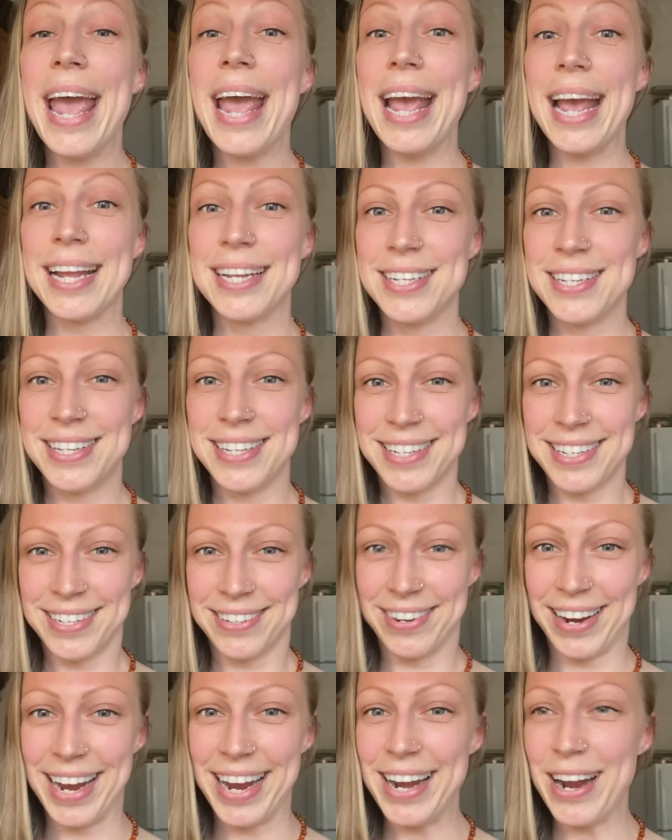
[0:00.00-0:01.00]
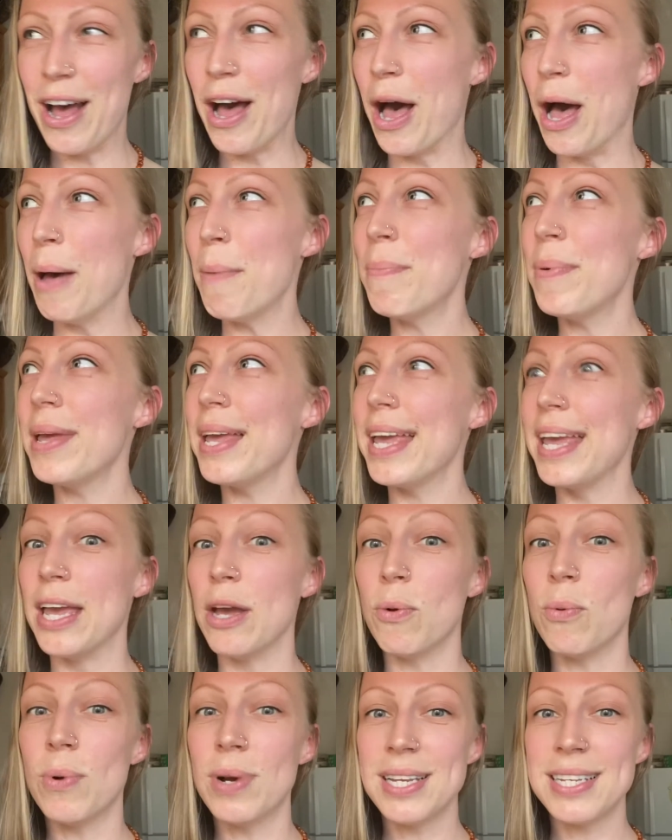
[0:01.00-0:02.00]
And straight up,
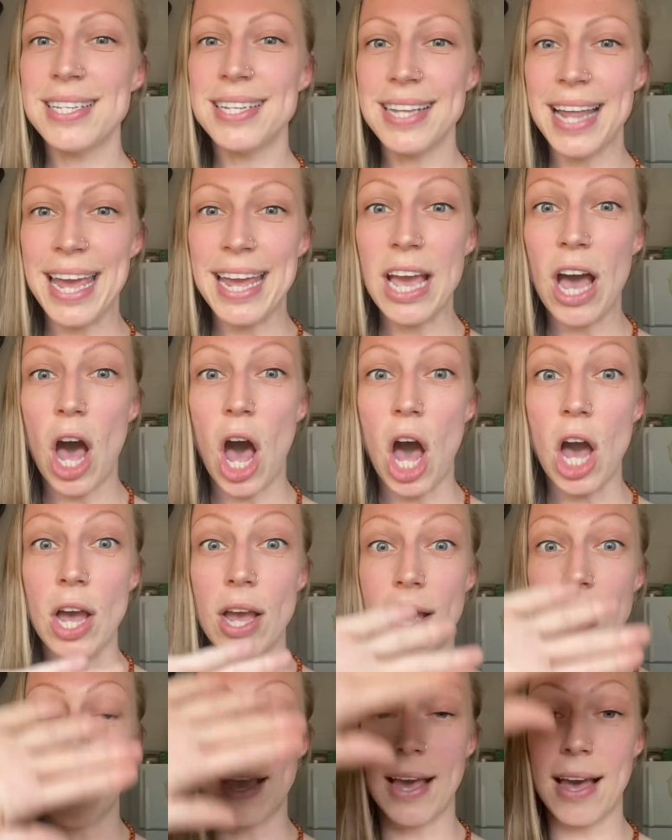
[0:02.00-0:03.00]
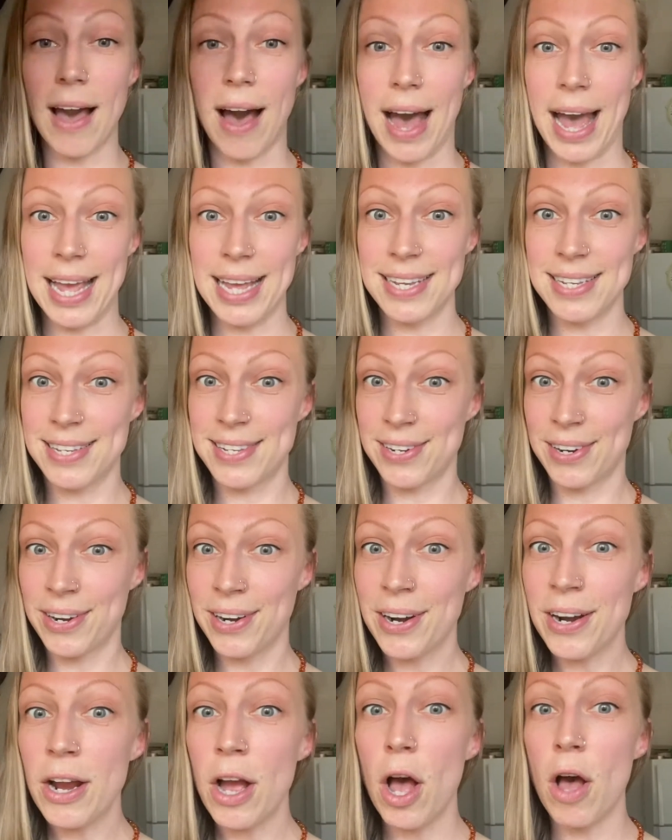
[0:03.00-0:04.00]
it was like a
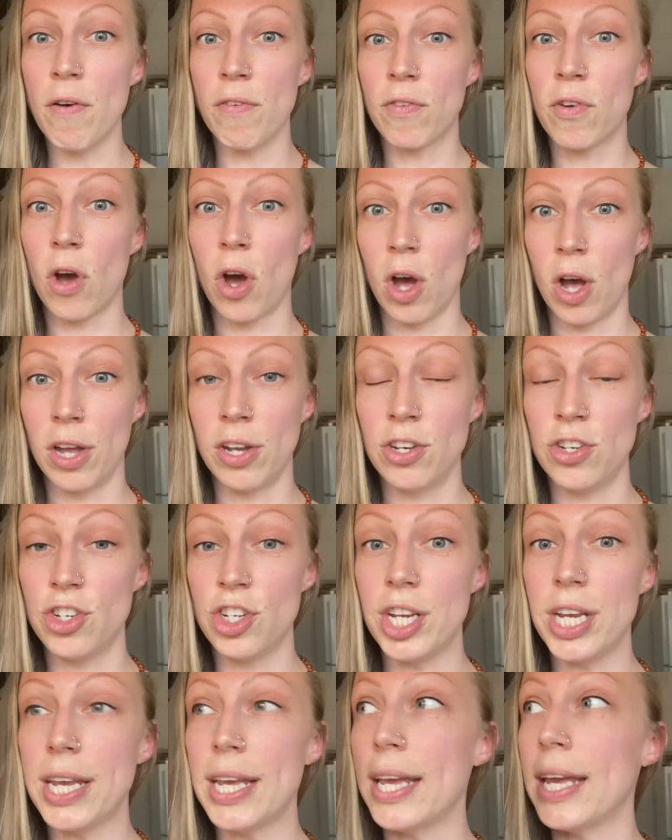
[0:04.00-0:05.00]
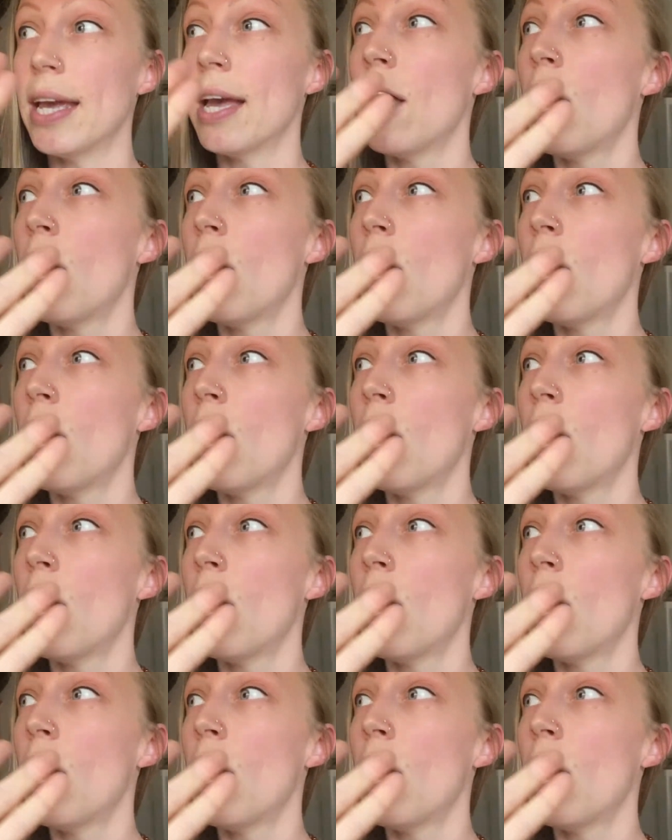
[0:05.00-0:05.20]
geyser of congee